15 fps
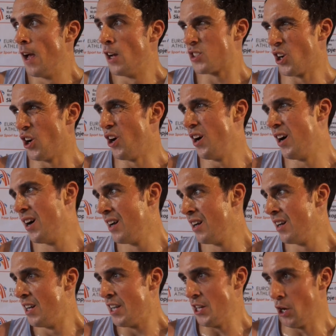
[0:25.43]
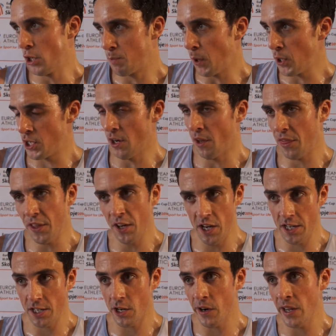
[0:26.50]
So, you know, it's pushing on
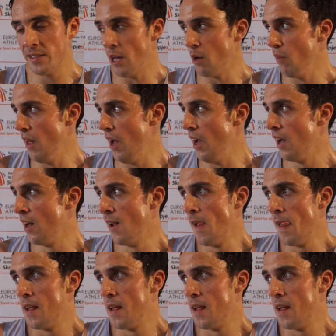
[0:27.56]
30 degrees out there.